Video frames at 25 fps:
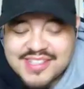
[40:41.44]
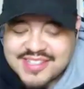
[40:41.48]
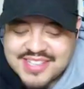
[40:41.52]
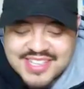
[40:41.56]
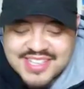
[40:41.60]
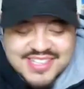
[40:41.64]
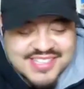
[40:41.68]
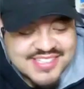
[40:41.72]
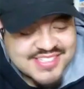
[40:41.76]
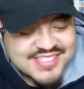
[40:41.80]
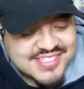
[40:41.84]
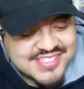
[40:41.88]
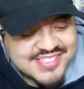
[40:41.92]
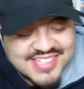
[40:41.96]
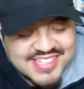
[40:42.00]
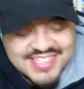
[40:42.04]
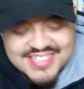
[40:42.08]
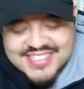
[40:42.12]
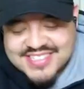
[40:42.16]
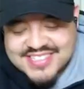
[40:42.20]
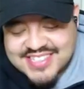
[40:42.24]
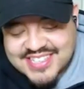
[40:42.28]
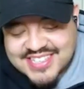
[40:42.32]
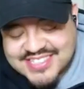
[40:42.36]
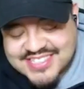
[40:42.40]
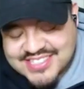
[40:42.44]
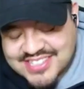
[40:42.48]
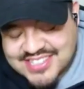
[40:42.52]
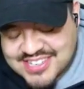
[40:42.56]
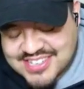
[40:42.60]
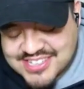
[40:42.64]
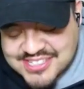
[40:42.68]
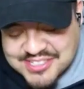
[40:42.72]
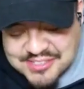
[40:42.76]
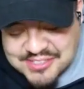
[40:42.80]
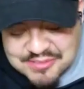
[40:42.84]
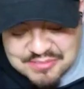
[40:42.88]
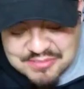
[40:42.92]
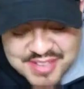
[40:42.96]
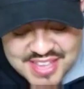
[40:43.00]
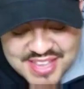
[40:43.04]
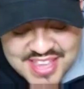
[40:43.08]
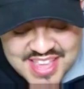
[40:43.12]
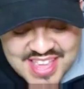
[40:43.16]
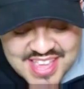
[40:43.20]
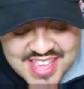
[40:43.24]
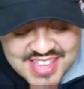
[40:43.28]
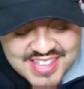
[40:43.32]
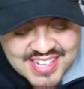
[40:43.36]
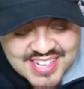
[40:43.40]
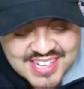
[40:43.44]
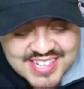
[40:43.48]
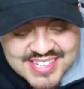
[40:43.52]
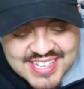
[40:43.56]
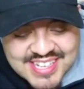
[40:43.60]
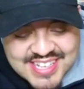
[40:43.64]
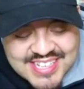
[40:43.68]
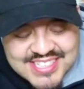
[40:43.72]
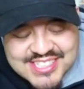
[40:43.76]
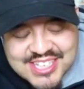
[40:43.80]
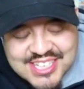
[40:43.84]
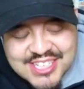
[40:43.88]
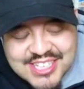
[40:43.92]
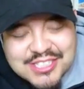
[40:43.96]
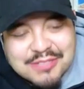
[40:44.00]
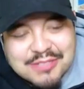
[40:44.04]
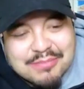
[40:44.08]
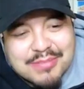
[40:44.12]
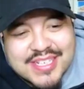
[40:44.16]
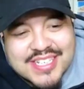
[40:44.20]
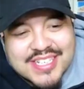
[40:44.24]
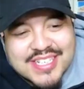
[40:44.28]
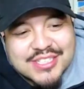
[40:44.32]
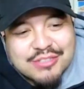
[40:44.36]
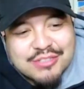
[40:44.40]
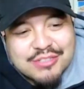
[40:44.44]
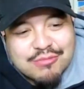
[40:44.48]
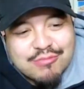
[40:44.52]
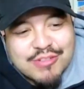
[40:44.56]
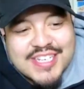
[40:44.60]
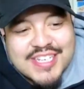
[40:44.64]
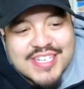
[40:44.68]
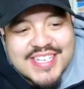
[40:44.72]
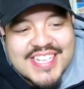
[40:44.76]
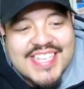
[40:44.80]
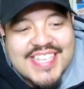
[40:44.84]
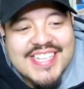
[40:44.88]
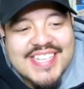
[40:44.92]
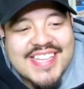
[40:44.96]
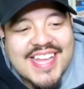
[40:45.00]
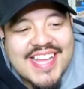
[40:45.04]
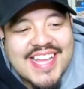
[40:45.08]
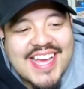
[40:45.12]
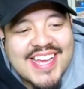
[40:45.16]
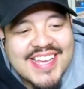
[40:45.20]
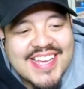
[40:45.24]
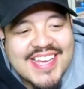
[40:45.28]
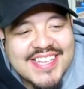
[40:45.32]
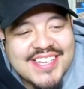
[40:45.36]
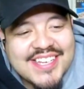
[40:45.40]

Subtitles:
That's awesome. That's awesome because we need that.